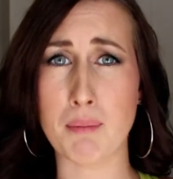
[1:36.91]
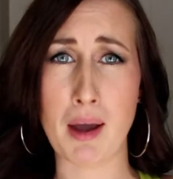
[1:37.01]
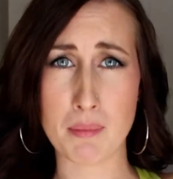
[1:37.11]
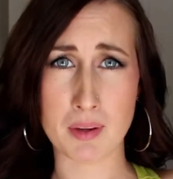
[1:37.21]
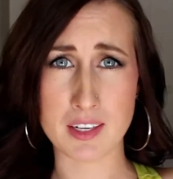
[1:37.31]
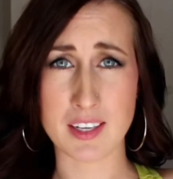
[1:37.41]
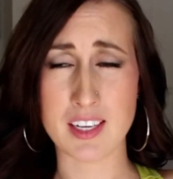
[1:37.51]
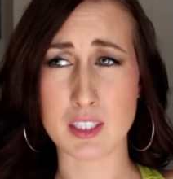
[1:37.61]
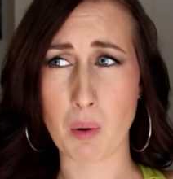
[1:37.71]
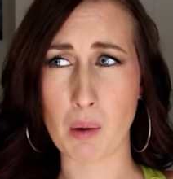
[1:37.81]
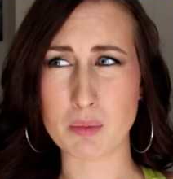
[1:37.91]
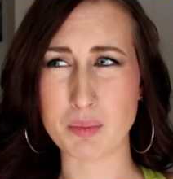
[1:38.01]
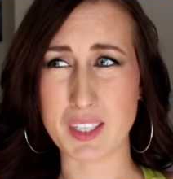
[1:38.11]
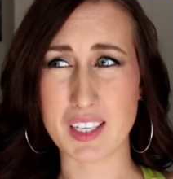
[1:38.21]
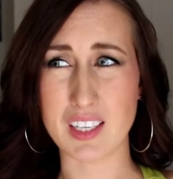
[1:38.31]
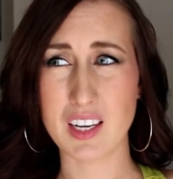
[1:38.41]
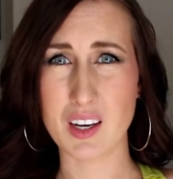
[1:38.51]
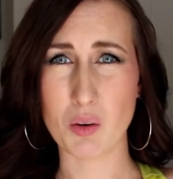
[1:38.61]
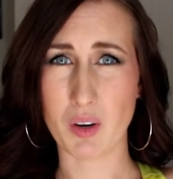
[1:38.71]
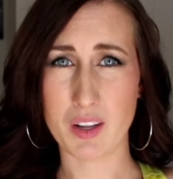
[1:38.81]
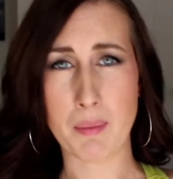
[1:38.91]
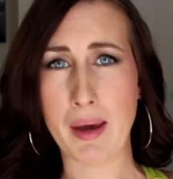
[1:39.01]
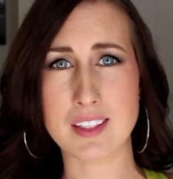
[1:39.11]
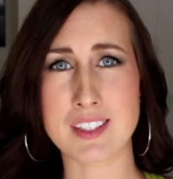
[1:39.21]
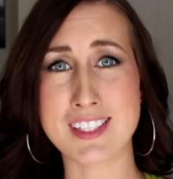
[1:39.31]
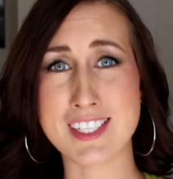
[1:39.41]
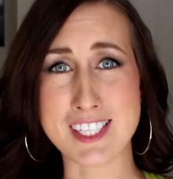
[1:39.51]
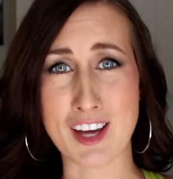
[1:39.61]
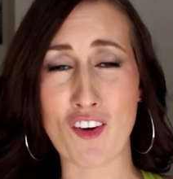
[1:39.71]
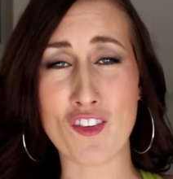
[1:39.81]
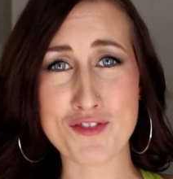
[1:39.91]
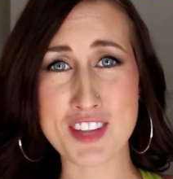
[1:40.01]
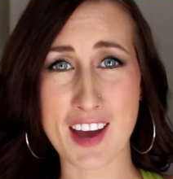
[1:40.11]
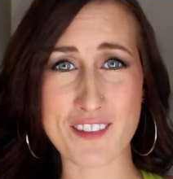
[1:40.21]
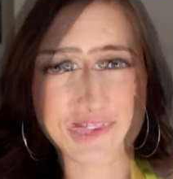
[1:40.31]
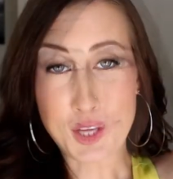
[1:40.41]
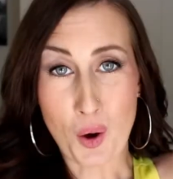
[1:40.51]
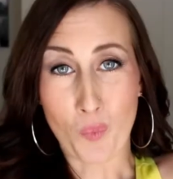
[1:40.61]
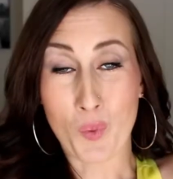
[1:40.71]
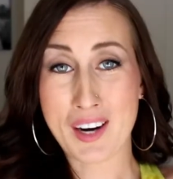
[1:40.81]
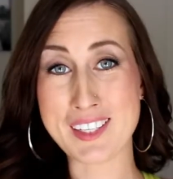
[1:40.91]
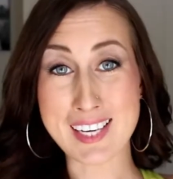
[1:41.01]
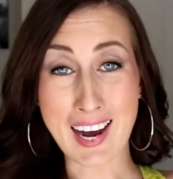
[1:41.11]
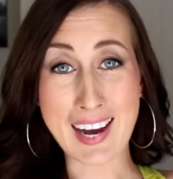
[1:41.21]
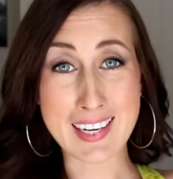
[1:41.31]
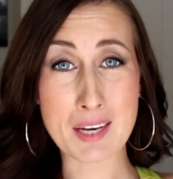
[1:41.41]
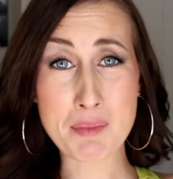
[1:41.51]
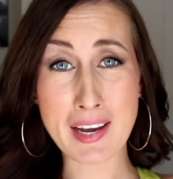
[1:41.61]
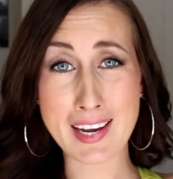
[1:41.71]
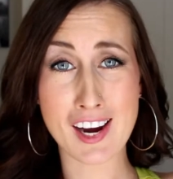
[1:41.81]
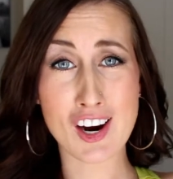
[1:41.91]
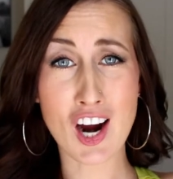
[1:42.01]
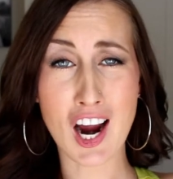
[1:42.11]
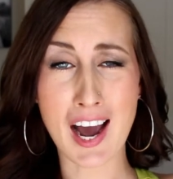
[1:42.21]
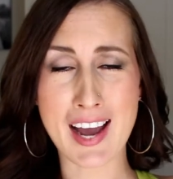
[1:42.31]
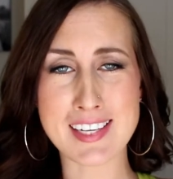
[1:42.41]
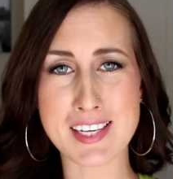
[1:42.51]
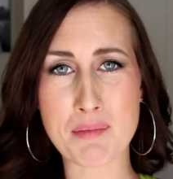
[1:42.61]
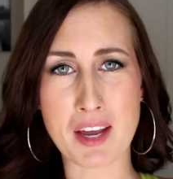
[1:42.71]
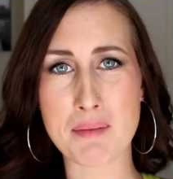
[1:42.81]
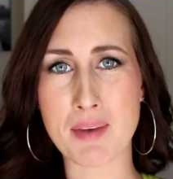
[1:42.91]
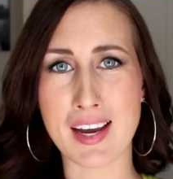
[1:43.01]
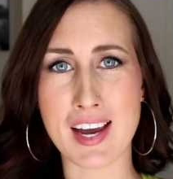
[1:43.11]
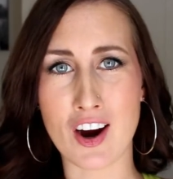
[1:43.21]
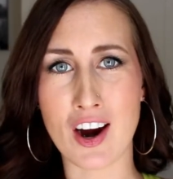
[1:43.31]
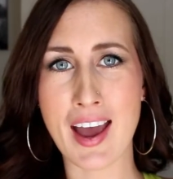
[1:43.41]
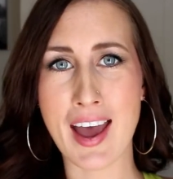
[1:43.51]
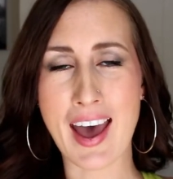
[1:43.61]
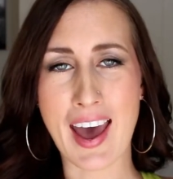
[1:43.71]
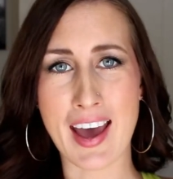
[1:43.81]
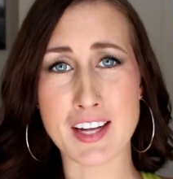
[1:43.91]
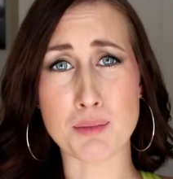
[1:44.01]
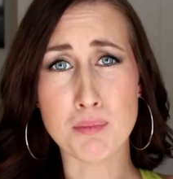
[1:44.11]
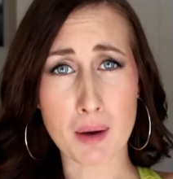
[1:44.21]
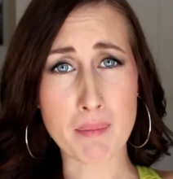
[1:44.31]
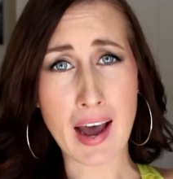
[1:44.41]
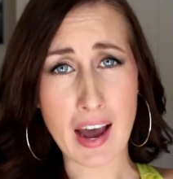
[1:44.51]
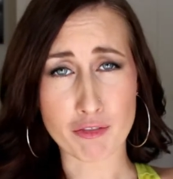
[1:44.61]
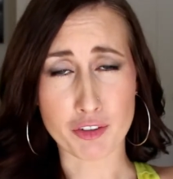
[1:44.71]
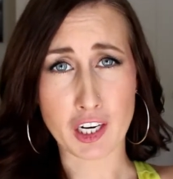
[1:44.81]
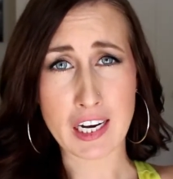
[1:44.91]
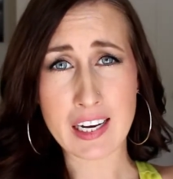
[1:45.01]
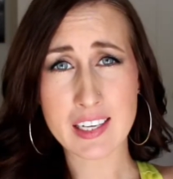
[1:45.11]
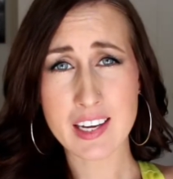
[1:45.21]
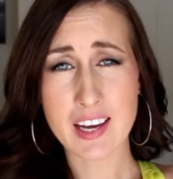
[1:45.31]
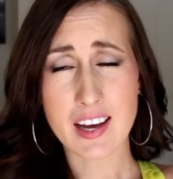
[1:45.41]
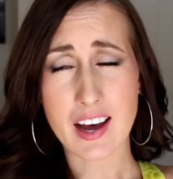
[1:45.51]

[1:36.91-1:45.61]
In my opinion, it's probably one of the best. So yeah. So where did I get my hair? I ended up getting my hair at Mama Africa